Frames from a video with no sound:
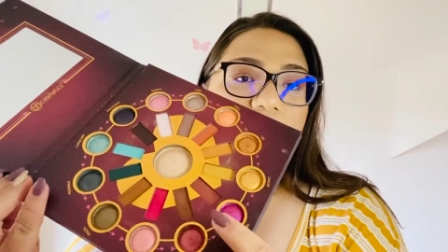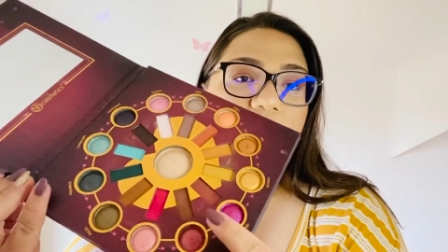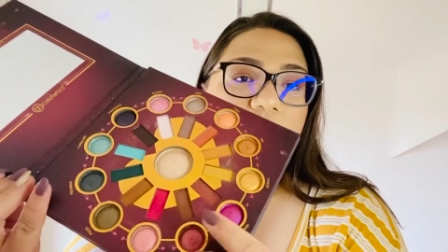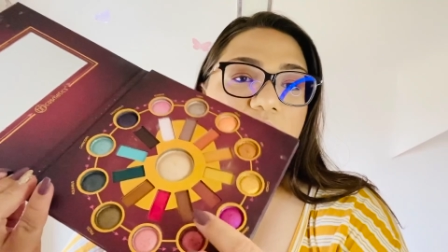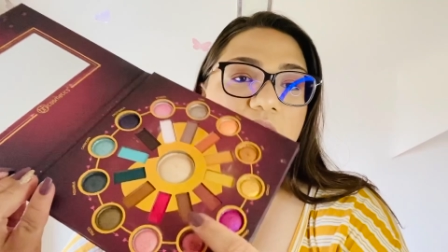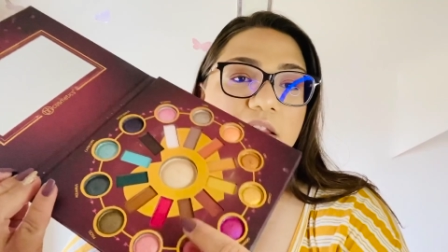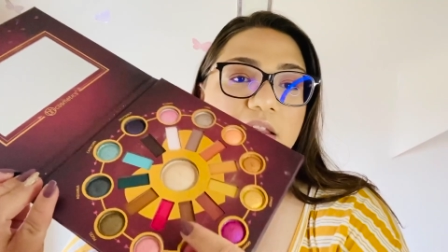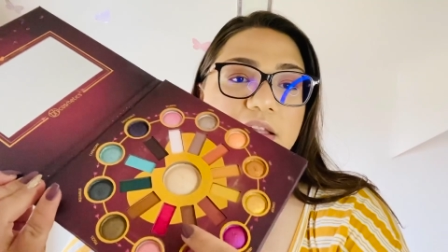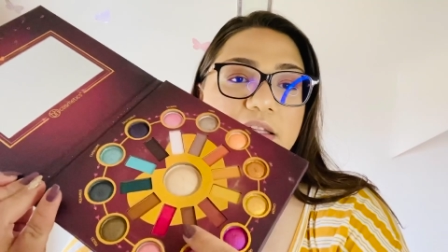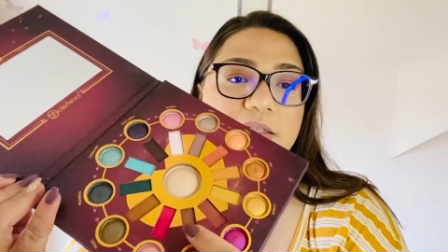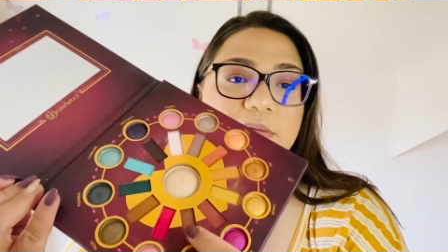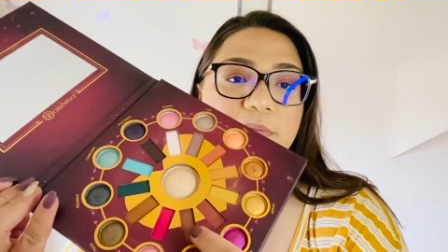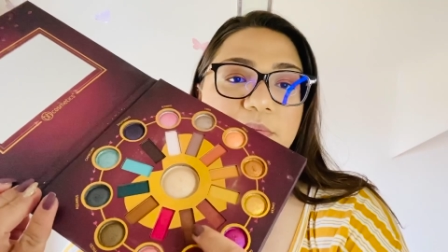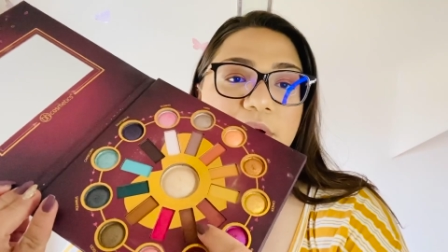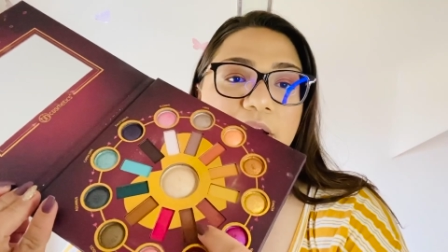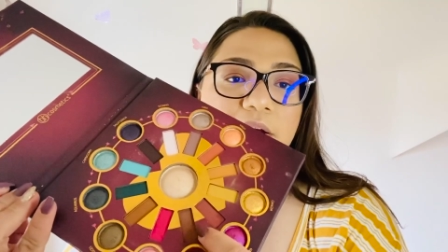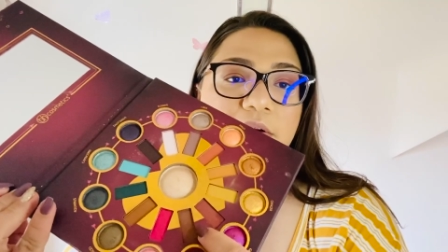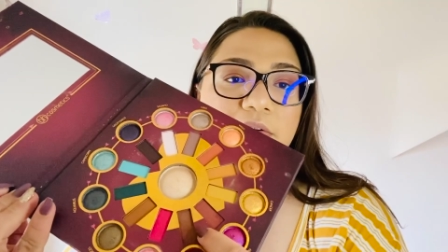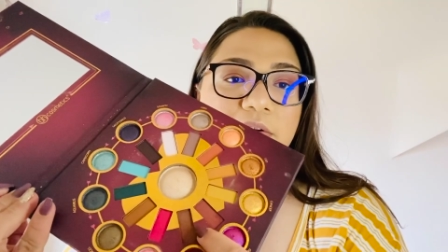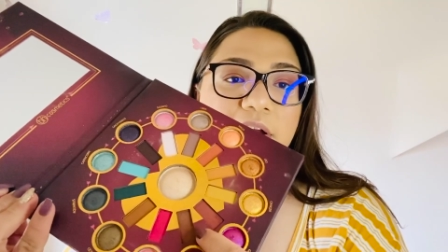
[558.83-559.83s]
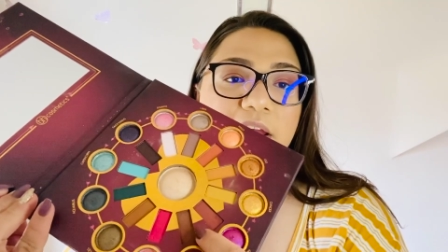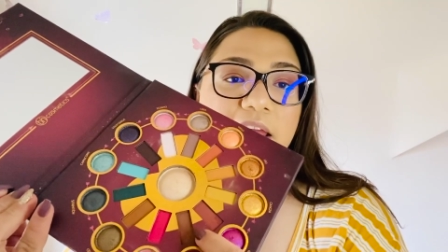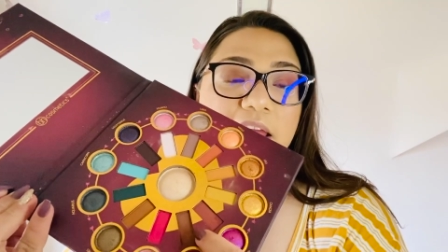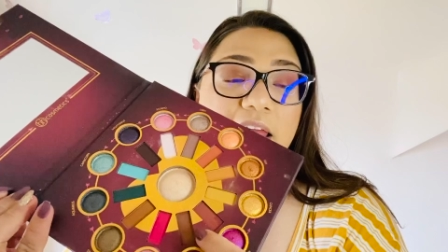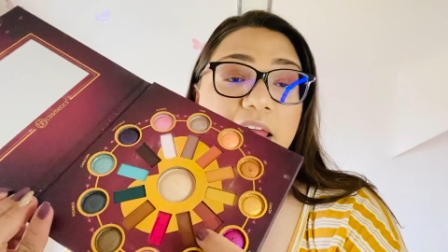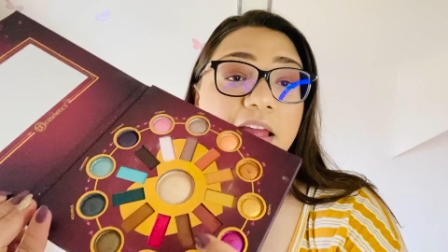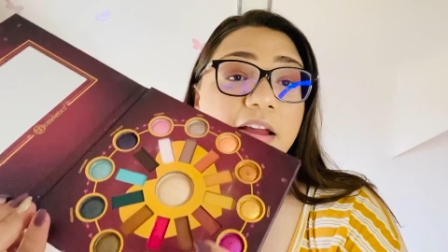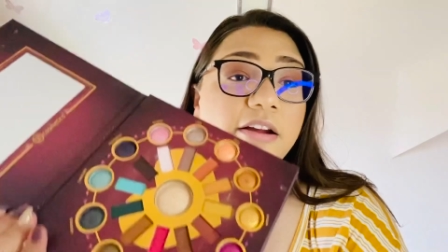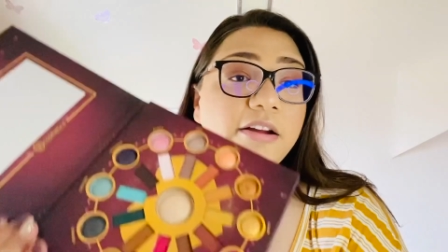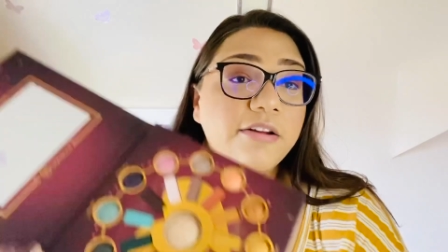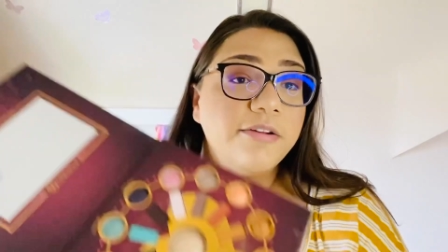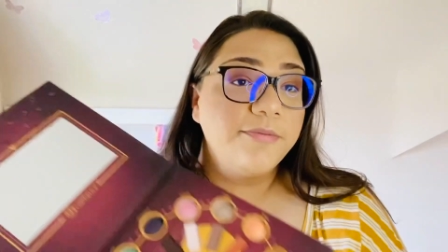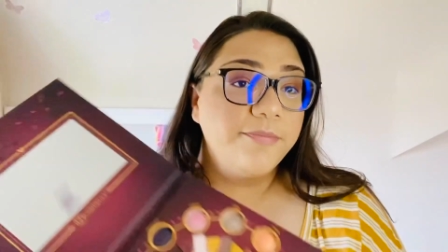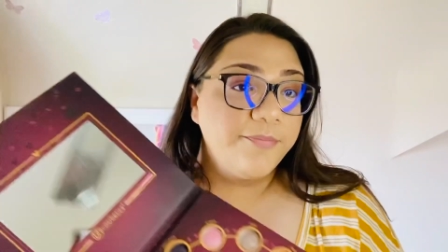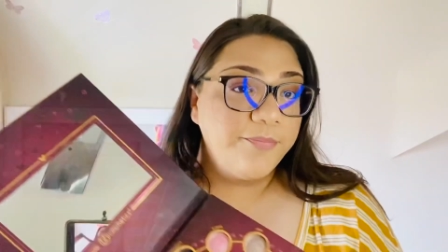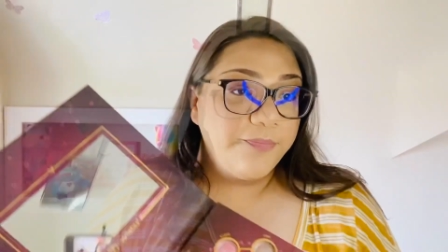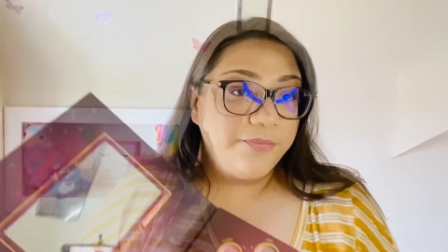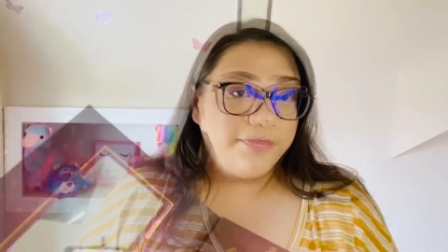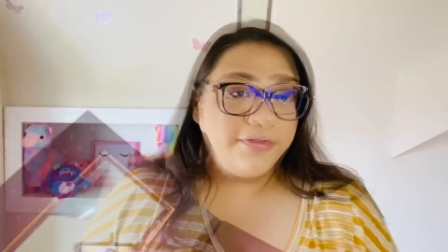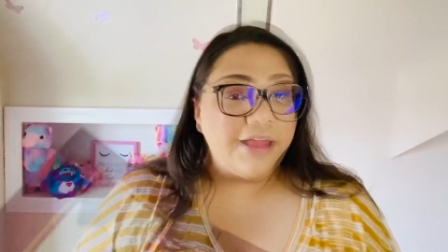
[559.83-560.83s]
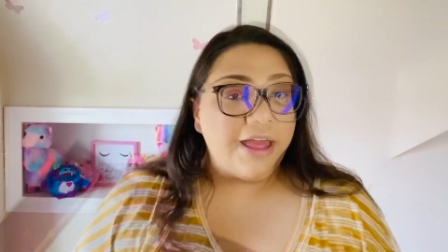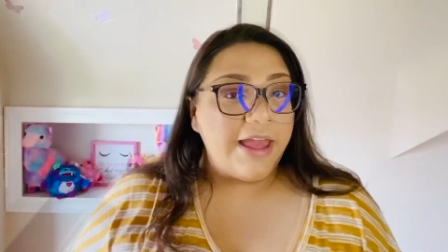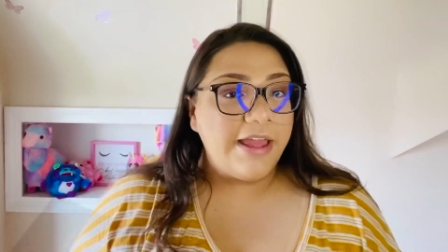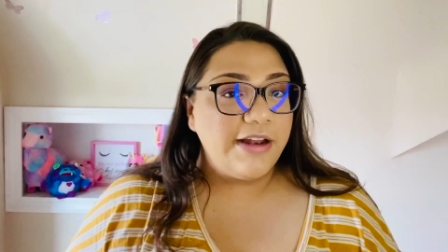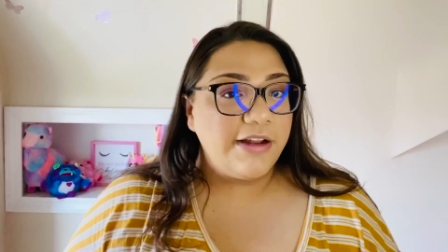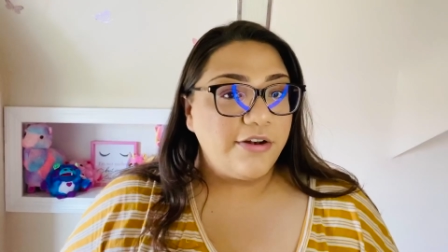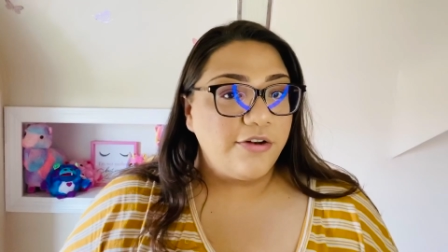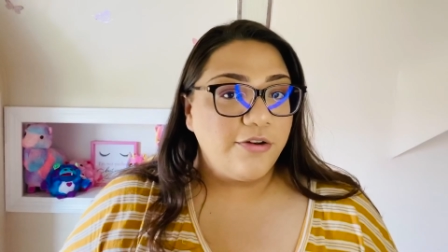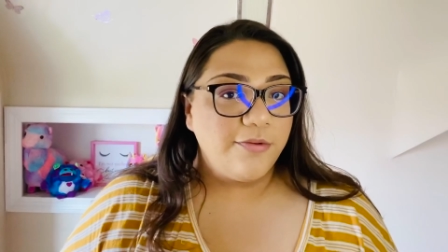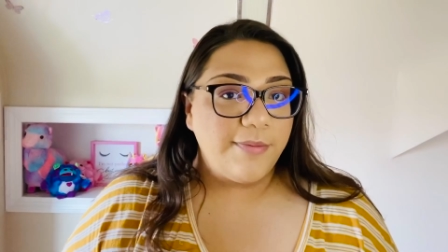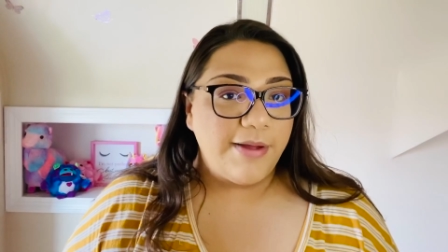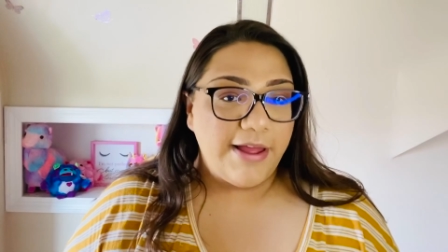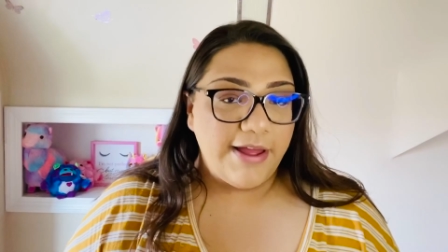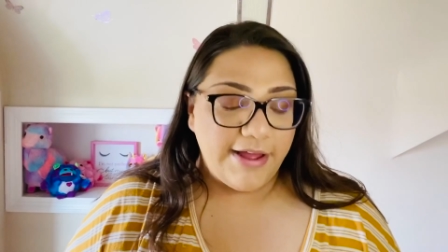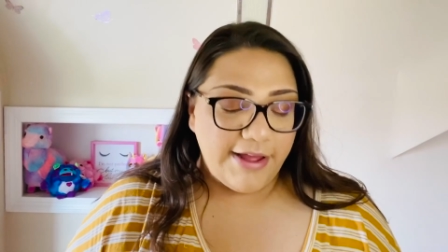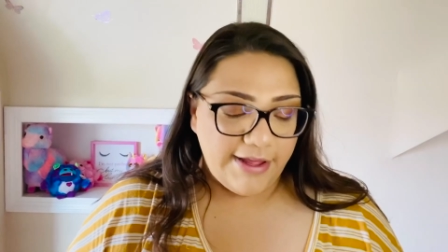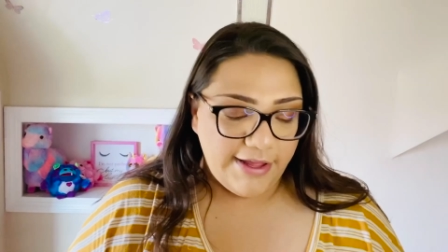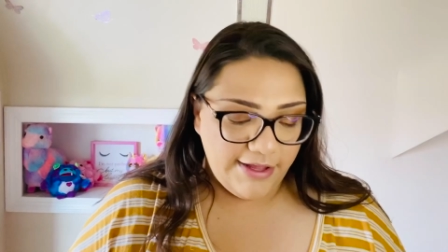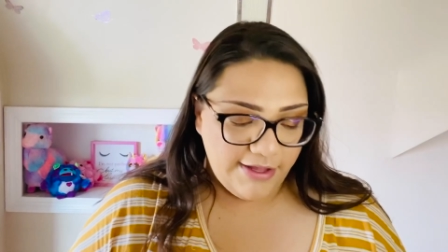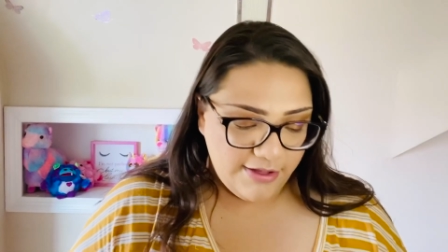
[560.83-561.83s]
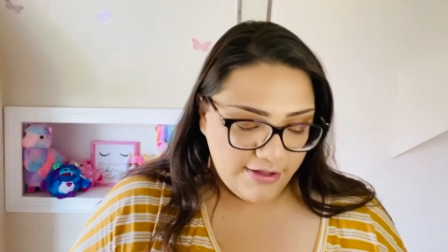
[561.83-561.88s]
this brown right here and apply it under my eye.